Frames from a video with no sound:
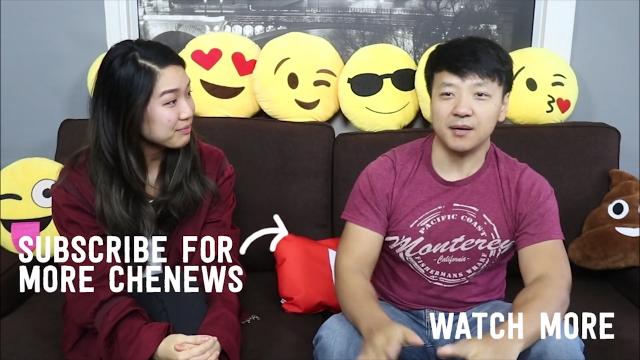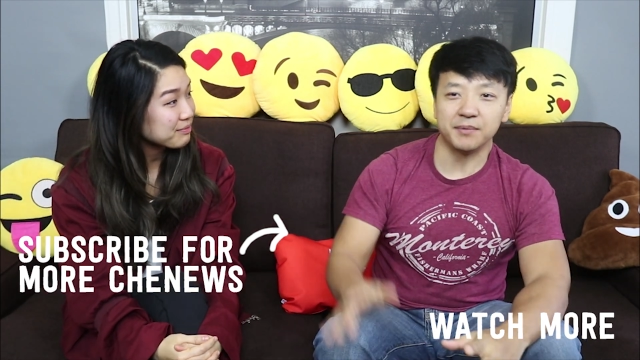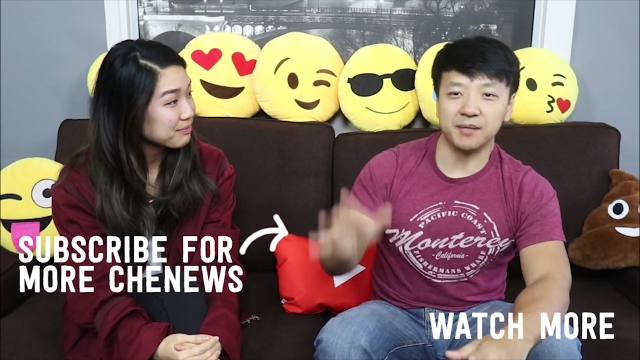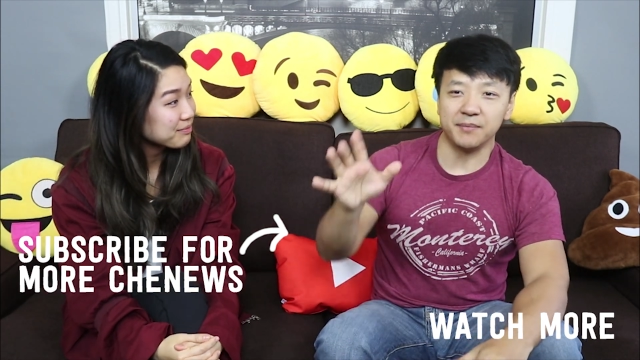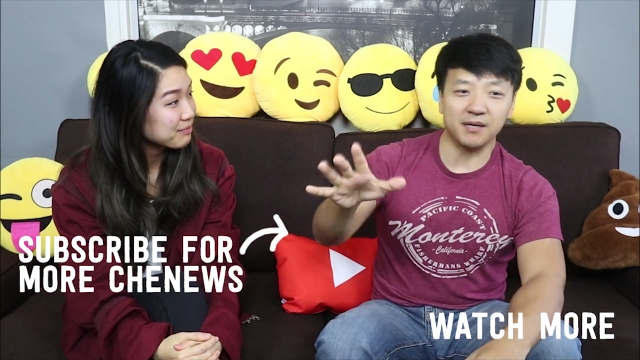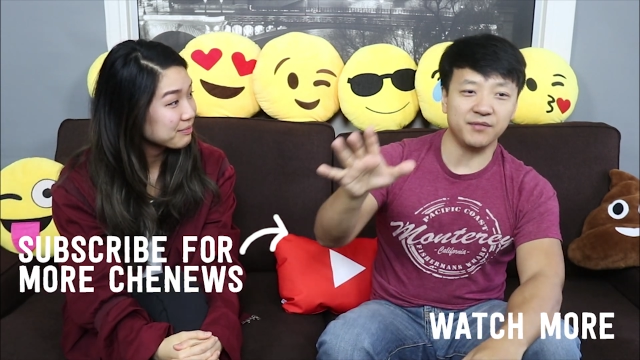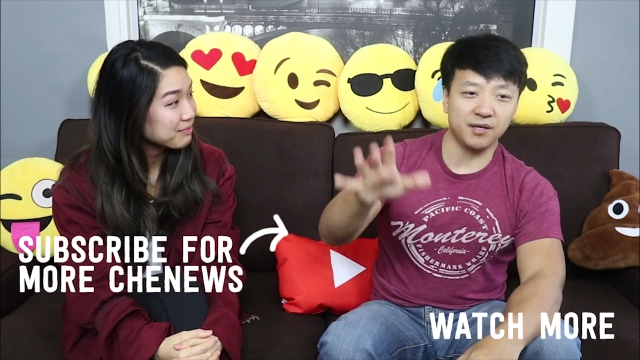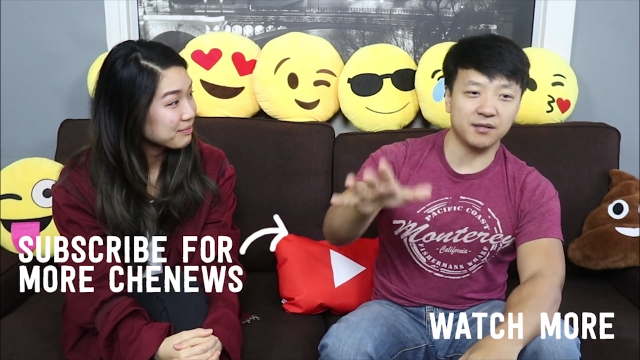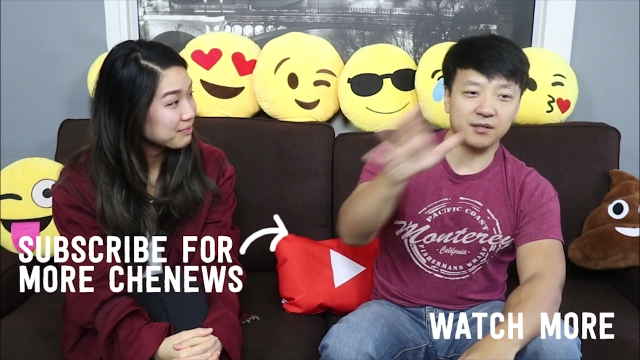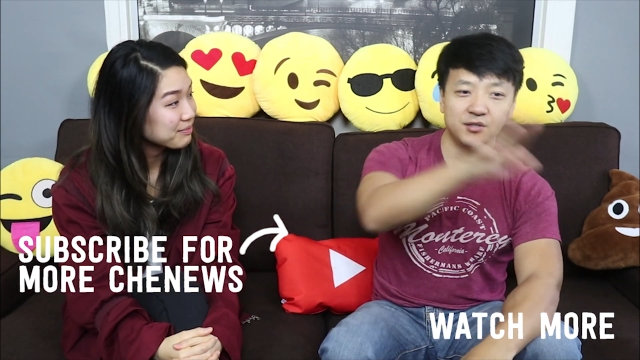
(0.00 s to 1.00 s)
Speaker 1: I'm gonna make a video on
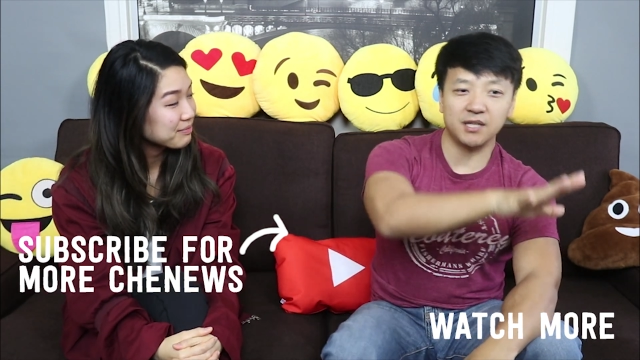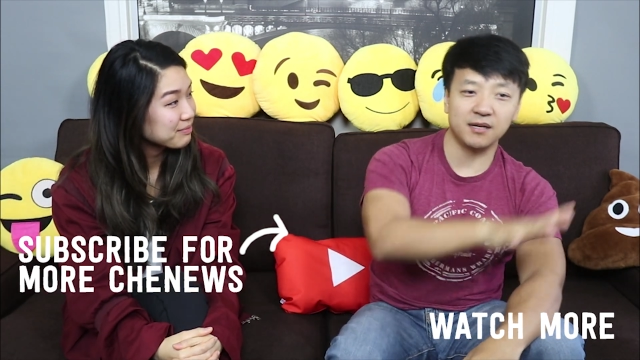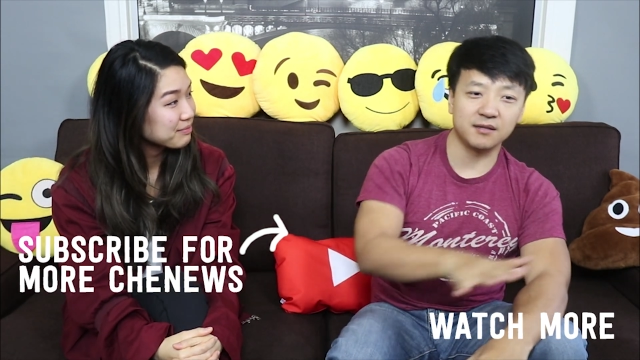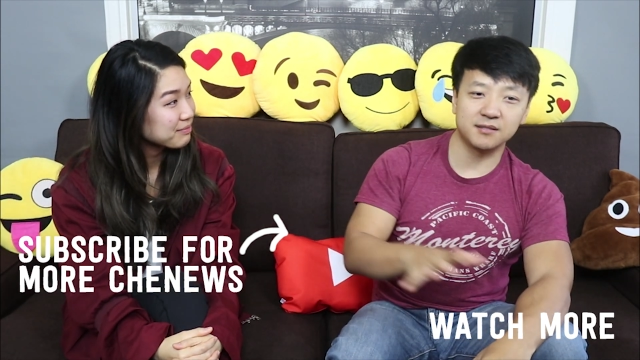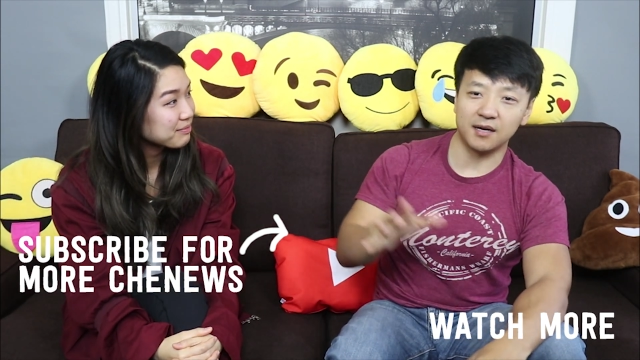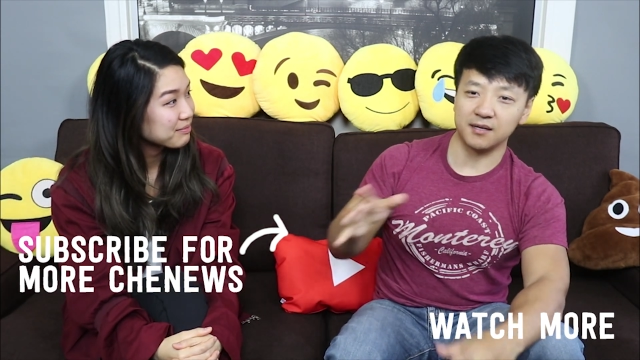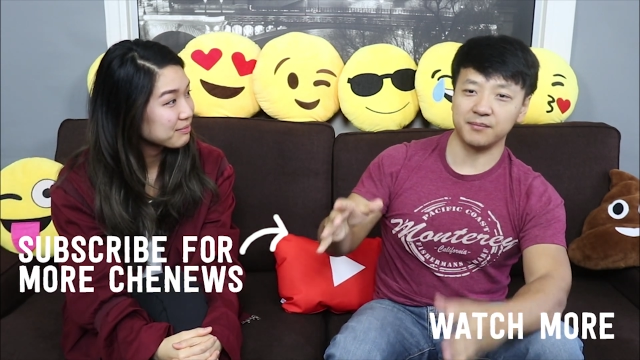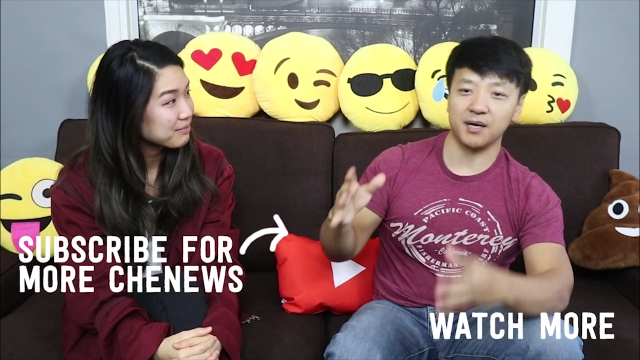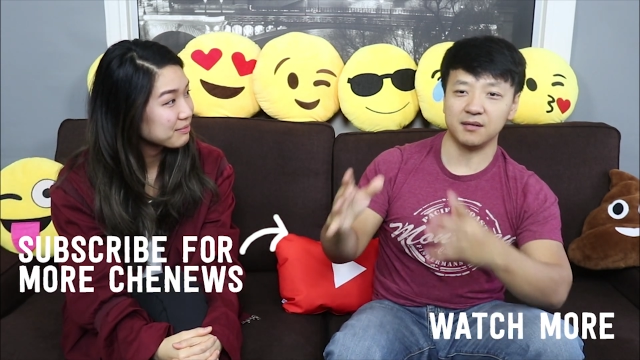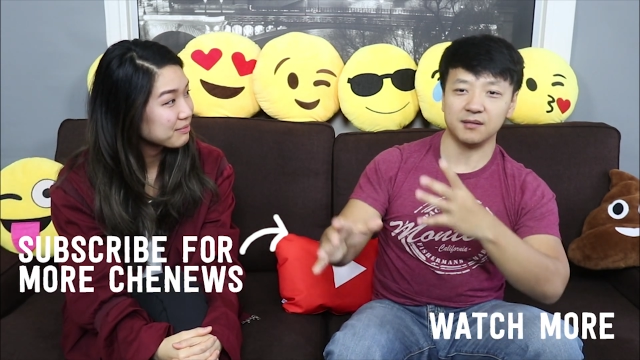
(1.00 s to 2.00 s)
another channel talking
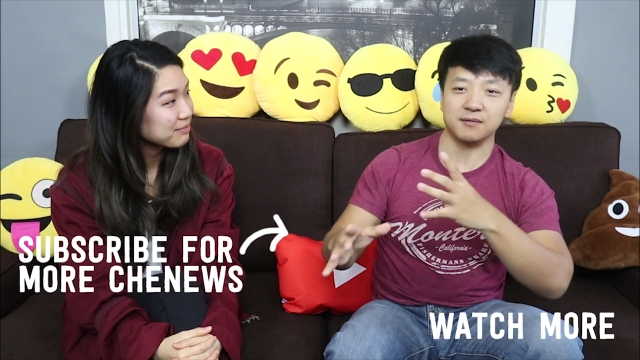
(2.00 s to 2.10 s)
about all the